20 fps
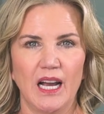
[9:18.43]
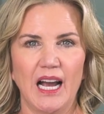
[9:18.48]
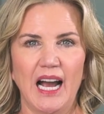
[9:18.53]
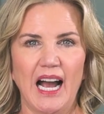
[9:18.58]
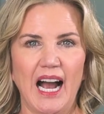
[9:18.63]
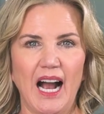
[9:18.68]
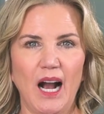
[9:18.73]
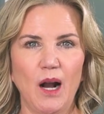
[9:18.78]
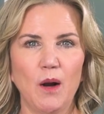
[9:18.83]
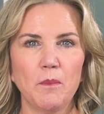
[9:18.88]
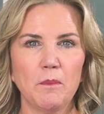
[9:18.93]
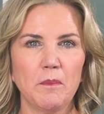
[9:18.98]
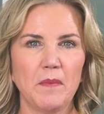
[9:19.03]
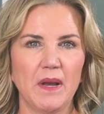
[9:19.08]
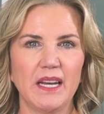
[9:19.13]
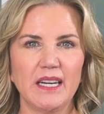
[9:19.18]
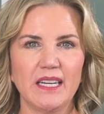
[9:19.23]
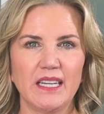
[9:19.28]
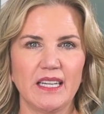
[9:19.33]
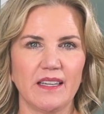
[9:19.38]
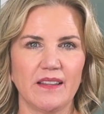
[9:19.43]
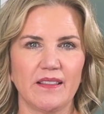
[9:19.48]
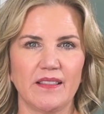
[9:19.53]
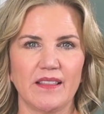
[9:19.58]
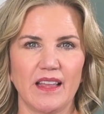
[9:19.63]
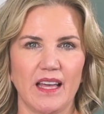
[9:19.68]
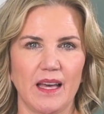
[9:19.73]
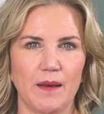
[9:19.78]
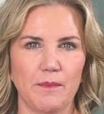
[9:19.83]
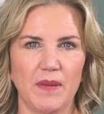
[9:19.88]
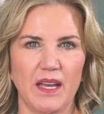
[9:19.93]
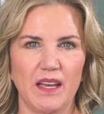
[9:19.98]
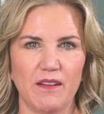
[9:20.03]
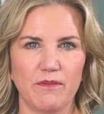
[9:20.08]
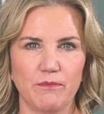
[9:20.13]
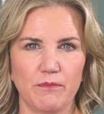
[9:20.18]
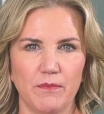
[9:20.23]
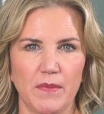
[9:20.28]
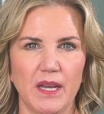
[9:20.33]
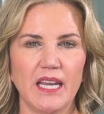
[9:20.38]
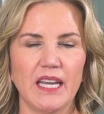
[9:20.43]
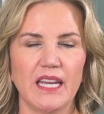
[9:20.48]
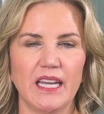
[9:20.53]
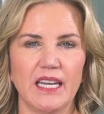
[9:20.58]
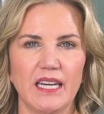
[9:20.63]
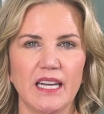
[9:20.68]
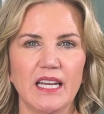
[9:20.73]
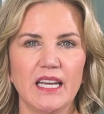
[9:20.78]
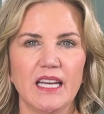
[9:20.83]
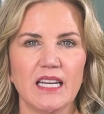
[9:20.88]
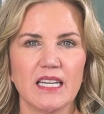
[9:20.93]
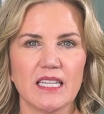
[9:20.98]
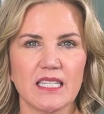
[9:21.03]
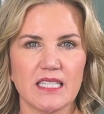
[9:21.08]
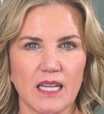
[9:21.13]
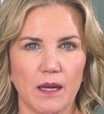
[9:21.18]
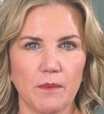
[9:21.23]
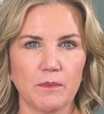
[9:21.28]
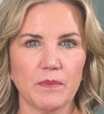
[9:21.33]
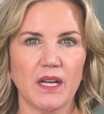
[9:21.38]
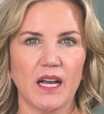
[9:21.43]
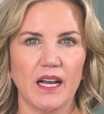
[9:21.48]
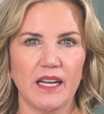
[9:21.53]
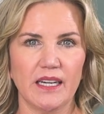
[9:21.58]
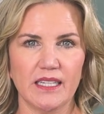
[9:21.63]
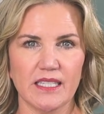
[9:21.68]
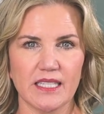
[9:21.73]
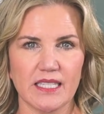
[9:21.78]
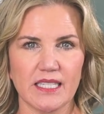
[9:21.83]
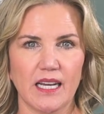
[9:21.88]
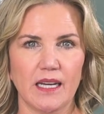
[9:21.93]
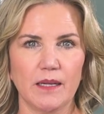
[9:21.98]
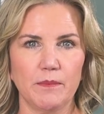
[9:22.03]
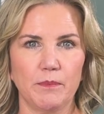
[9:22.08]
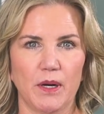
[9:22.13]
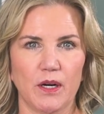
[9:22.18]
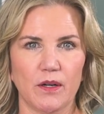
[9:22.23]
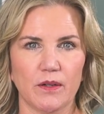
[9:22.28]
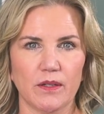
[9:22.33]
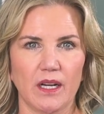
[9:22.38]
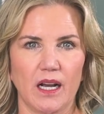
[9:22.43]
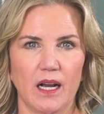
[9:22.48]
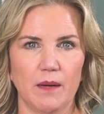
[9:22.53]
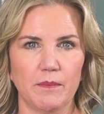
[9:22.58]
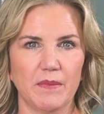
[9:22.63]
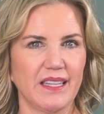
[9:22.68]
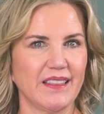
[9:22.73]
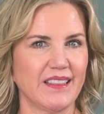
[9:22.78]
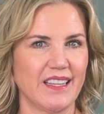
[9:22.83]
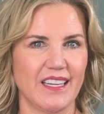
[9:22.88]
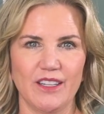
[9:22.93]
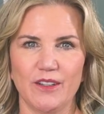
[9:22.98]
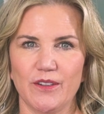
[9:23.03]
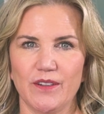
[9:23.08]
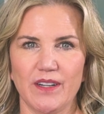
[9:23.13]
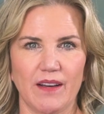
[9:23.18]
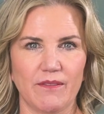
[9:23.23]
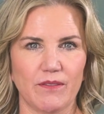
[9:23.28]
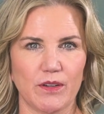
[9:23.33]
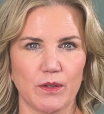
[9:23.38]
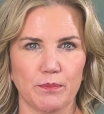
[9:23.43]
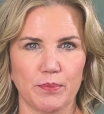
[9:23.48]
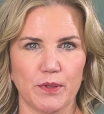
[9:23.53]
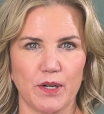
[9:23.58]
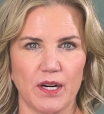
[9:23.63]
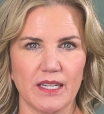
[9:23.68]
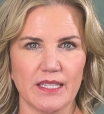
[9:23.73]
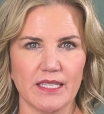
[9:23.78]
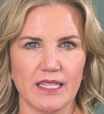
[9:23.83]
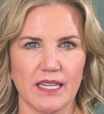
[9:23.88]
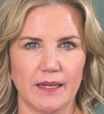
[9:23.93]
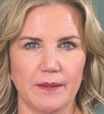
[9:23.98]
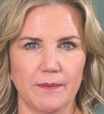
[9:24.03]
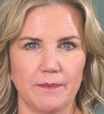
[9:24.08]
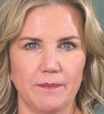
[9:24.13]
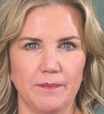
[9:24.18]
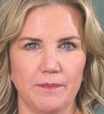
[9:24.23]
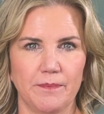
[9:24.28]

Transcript: How many of them have made some kind of sidebar comment that you're never present?